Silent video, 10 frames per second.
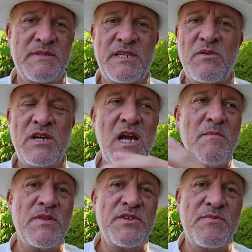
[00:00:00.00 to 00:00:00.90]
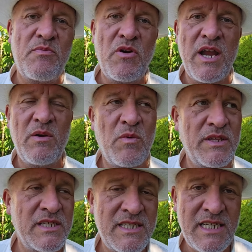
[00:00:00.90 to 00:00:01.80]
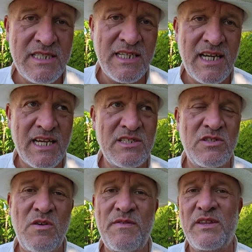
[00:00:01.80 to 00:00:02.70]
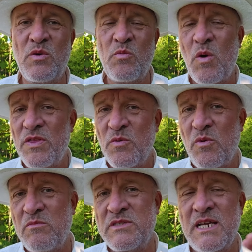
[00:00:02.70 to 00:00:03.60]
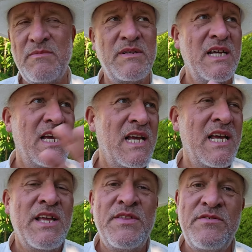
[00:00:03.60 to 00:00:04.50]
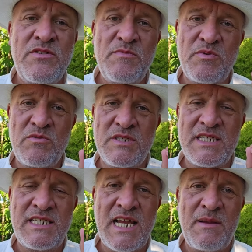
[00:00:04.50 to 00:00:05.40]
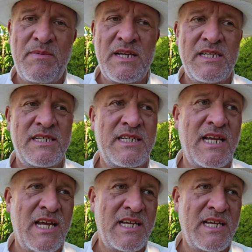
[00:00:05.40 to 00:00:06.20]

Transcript: So come the spring, when the season kicks off and the weather warms up, the root ball is established.